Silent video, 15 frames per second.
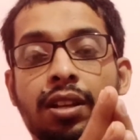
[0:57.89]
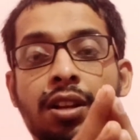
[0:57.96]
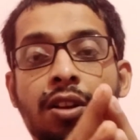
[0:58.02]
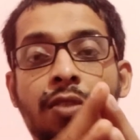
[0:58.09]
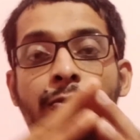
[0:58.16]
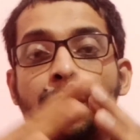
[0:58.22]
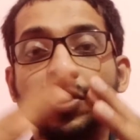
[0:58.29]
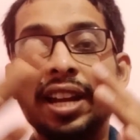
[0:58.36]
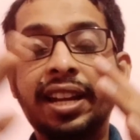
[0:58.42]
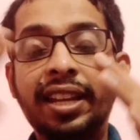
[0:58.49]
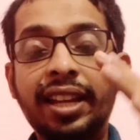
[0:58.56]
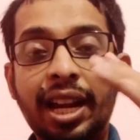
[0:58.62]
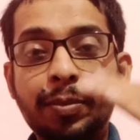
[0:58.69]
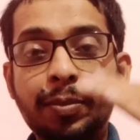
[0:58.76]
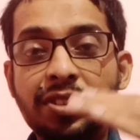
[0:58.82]
For getting
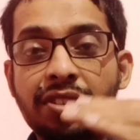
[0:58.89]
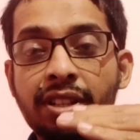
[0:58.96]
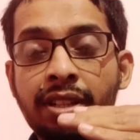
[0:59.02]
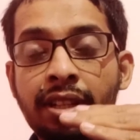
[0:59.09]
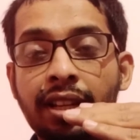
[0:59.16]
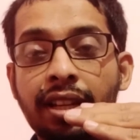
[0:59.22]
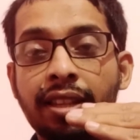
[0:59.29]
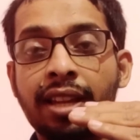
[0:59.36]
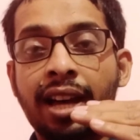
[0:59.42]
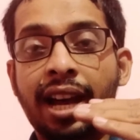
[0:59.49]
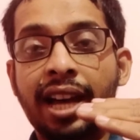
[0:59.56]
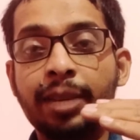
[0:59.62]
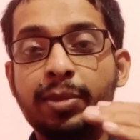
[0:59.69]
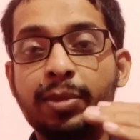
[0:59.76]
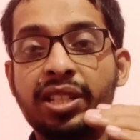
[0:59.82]
admission in the
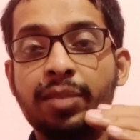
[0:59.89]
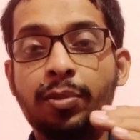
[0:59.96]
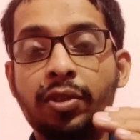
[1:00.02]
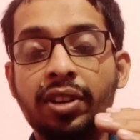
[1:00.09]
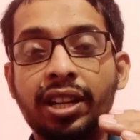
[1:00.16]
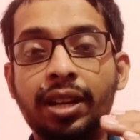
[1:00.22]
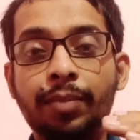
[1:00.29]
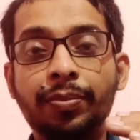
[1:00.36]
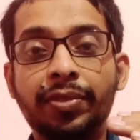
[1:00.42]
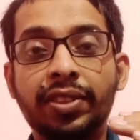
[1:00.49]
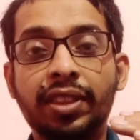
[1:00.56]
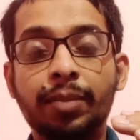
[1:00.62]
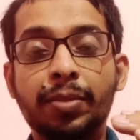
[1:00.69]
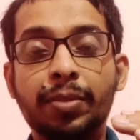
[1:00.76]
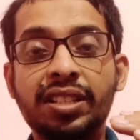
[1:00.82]
IMSc program,
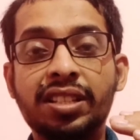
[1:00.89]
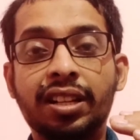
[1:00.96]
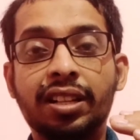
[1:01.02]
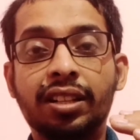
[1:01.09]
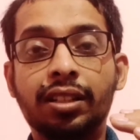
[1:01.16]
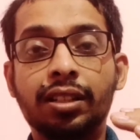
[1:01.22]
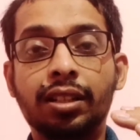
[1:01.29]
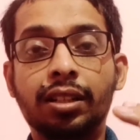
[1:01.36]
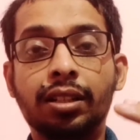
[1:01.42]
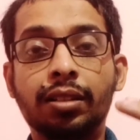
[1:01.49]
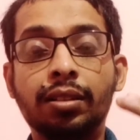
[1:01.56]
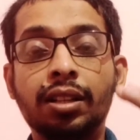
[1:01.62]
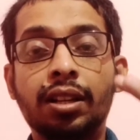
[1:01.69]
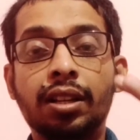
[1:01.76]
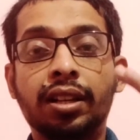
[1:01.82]
the basic
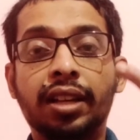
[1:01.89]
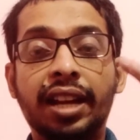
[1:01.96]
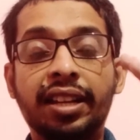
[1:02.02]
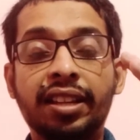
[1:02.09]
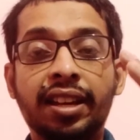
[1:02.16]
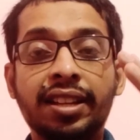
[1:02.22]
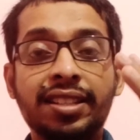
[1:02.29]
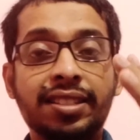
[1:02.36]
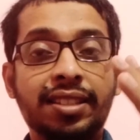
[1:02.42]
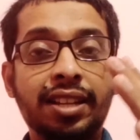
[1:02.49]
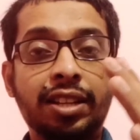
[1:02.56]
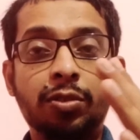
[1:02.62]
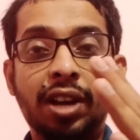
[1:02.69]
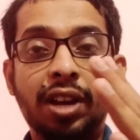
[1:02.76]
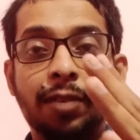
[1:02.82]
criteria is that
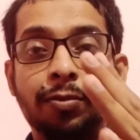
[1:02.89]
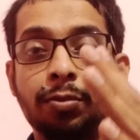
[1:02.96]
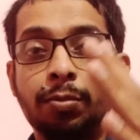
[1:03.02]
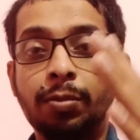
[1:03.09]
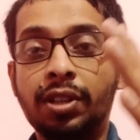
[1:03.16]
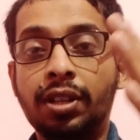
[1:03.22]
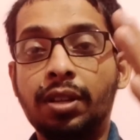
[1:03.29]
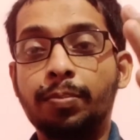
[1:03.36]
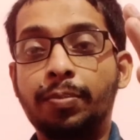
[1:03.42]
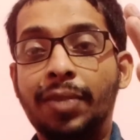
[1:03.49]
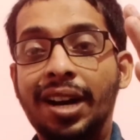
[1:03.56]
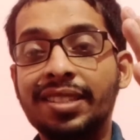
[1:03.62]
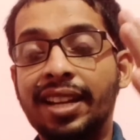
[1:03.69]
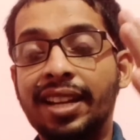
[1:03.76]
you have to pass the